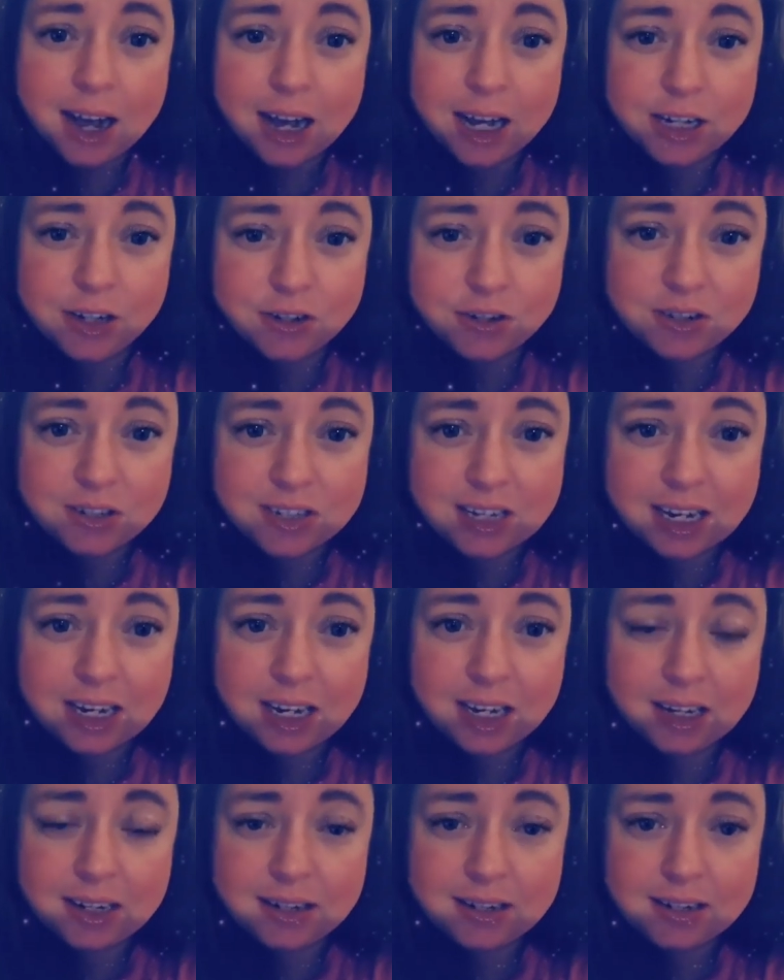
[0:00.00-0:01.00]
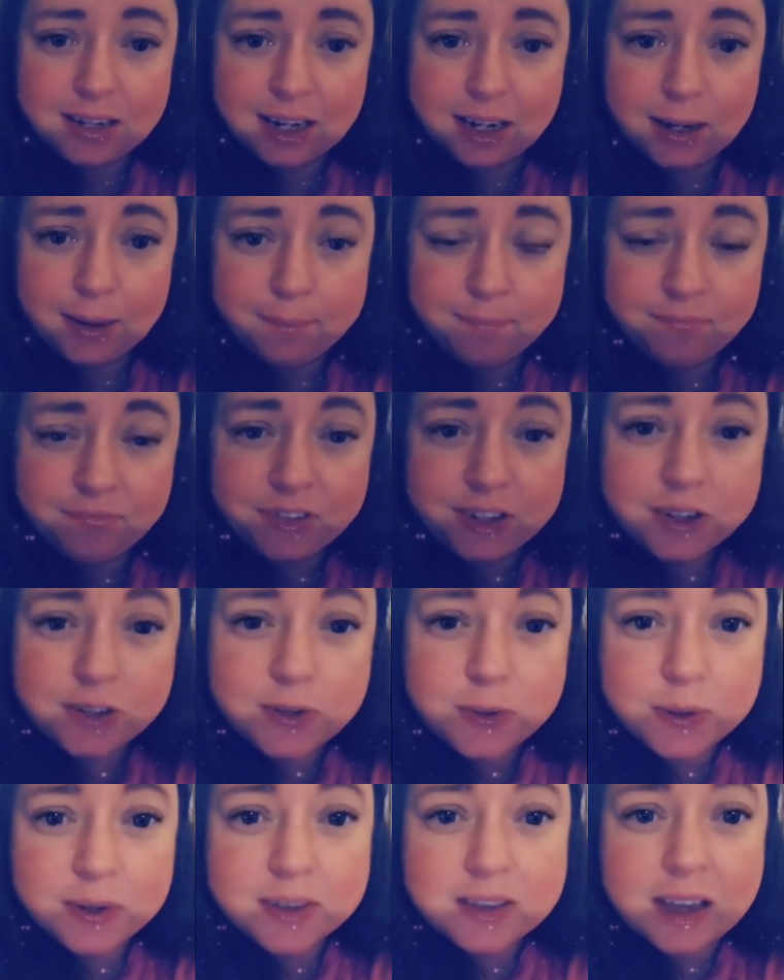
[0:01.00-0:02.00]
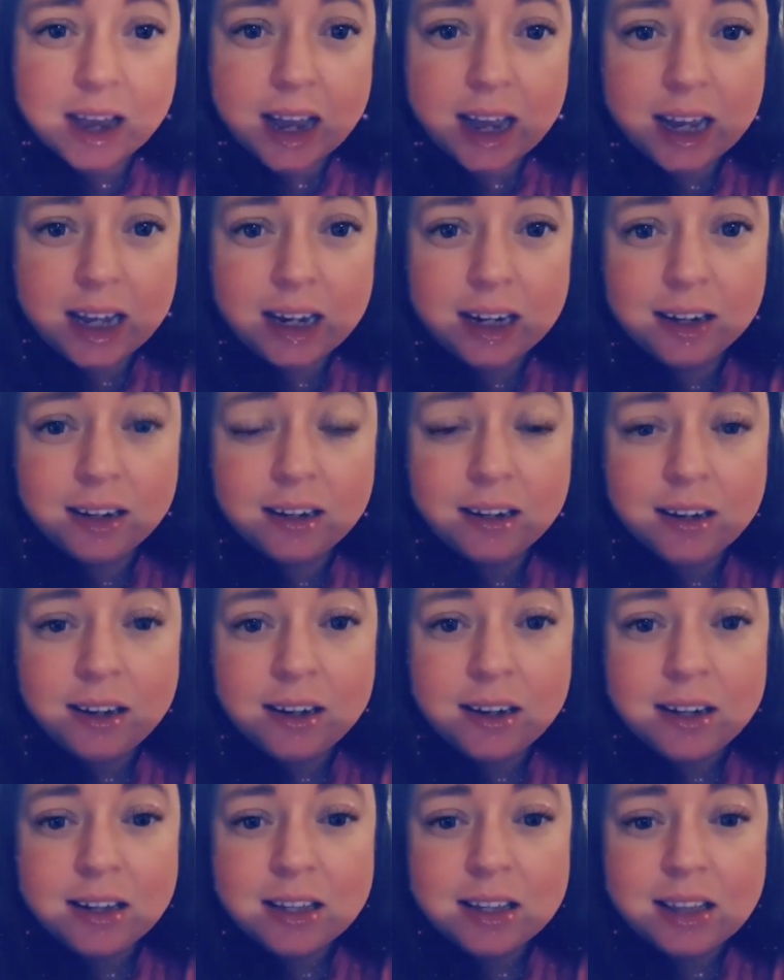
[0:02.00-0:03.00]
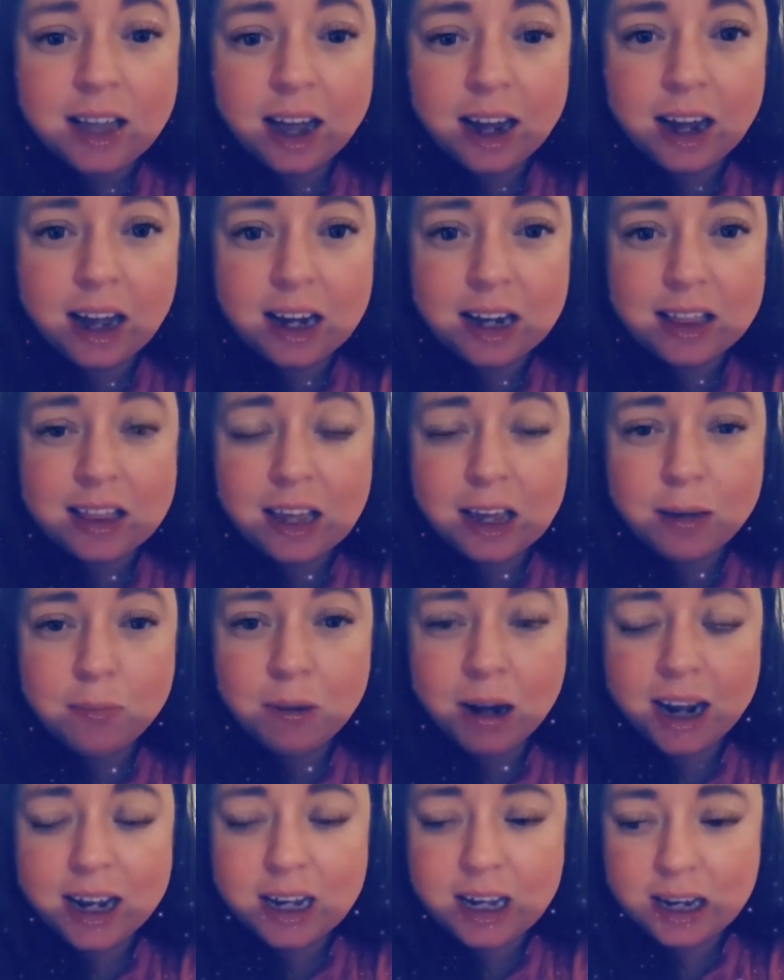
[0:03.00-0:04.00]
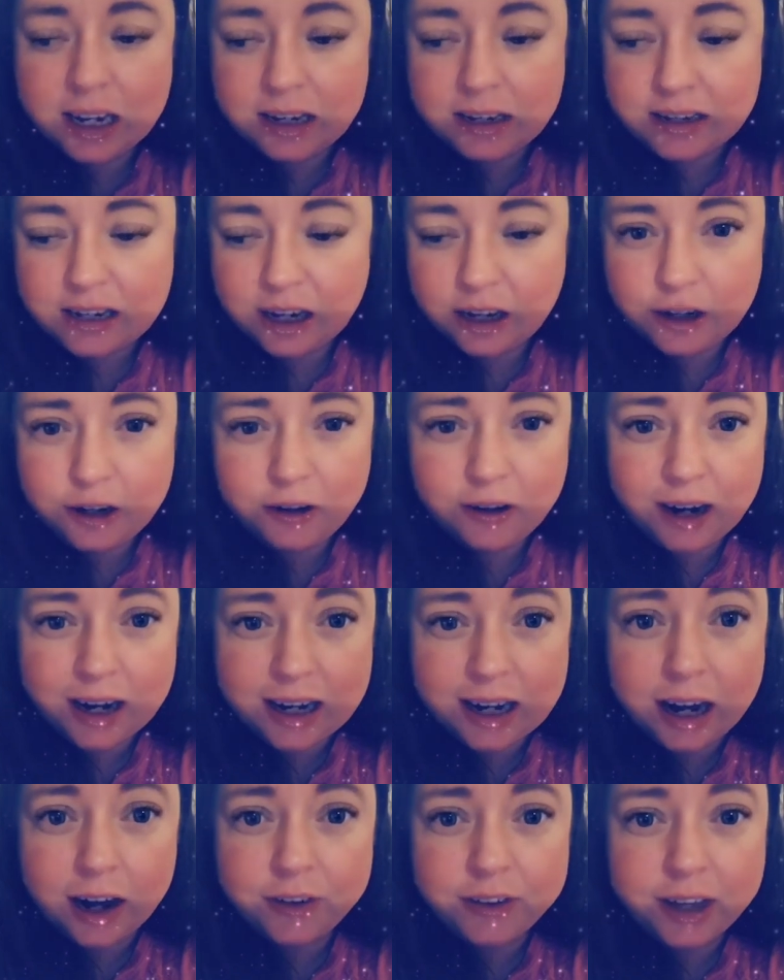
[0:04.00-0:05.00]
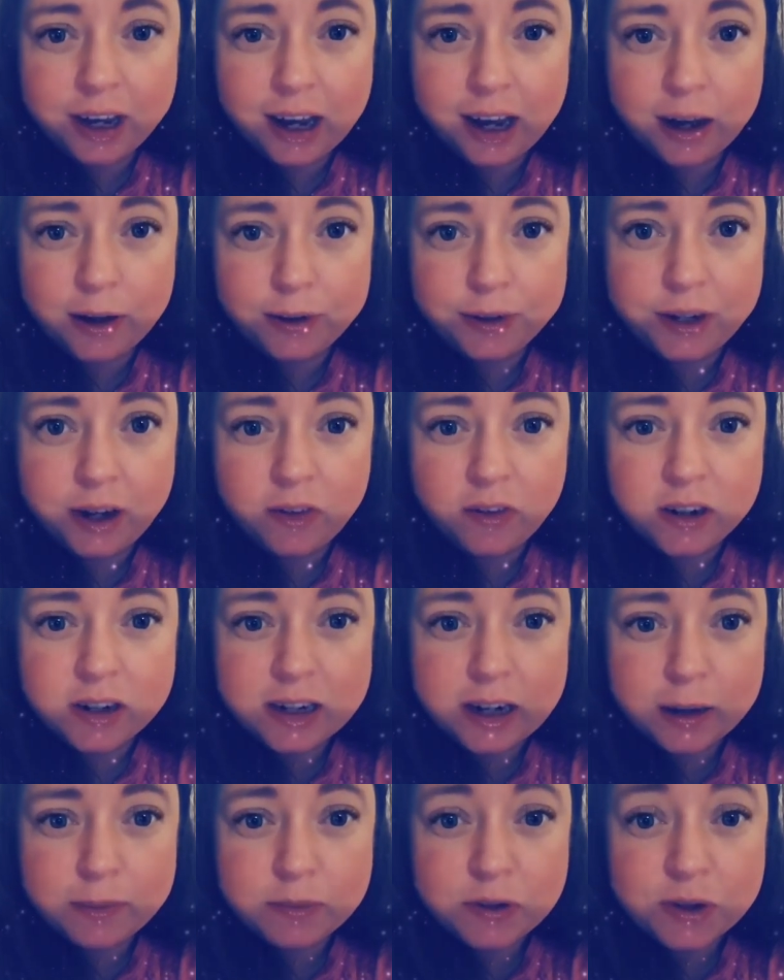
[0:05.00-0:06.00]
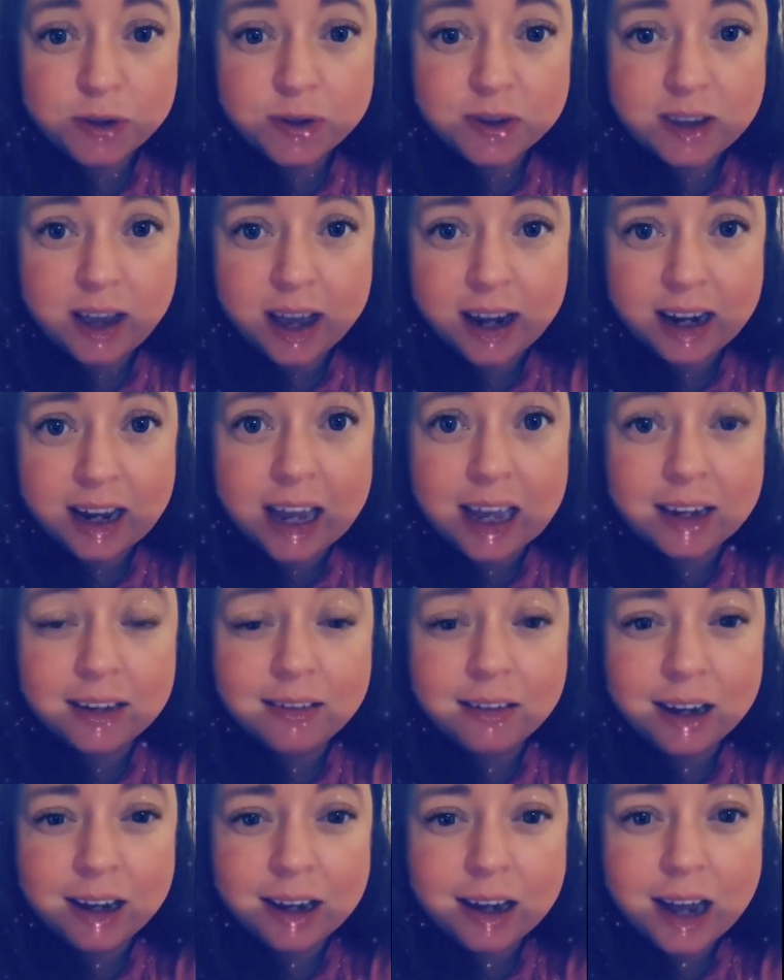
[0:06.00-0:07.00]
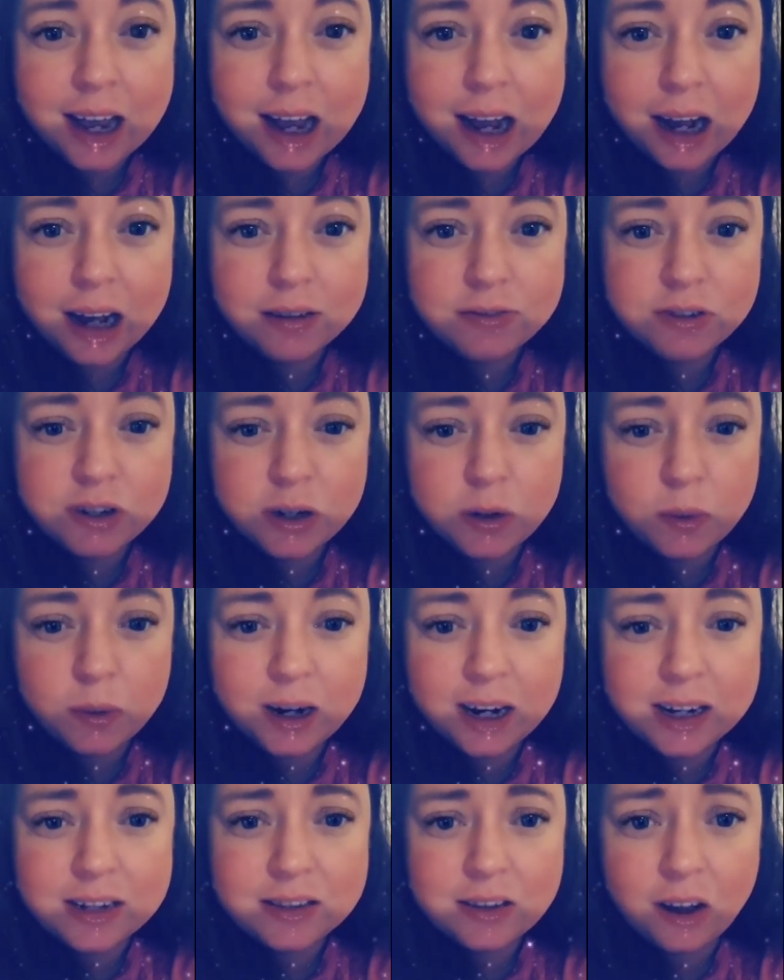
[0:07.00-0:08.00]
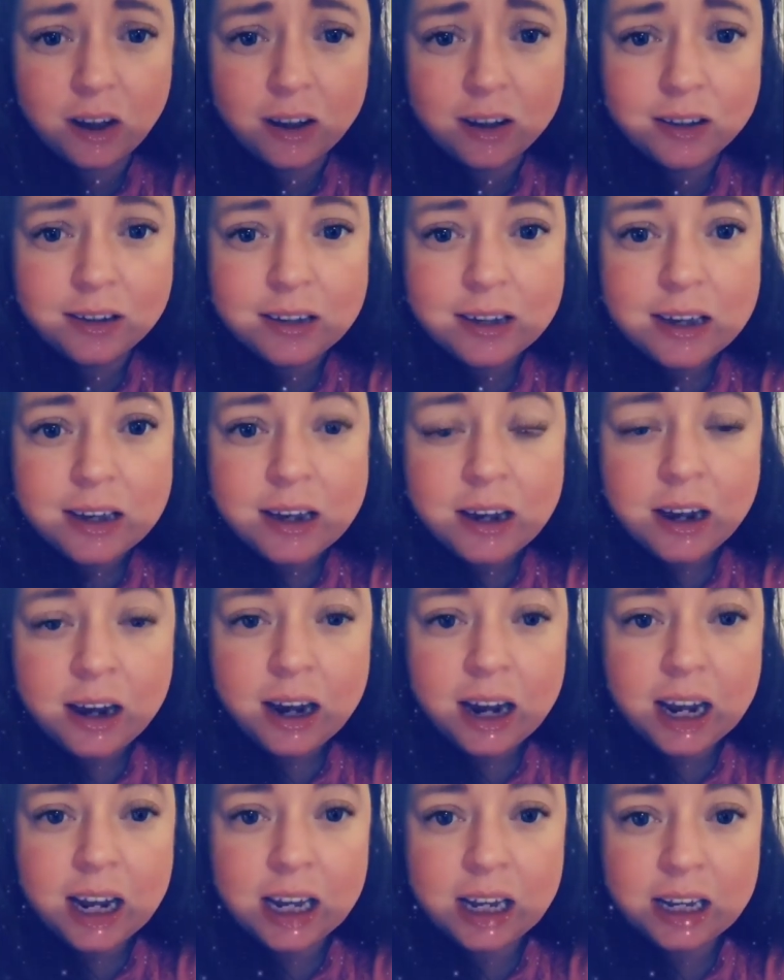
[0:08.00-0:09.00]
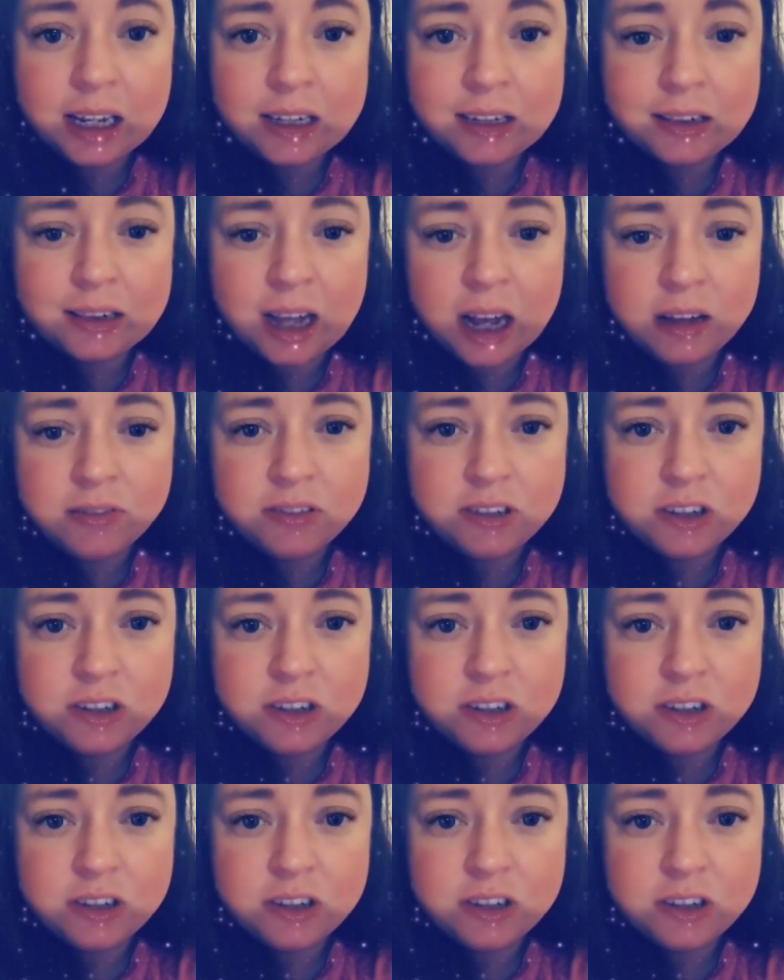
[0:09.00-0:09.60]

understand suicide and that kind of thing. But I can tell you right now that I'll never attempt suicide again after what I saw. And that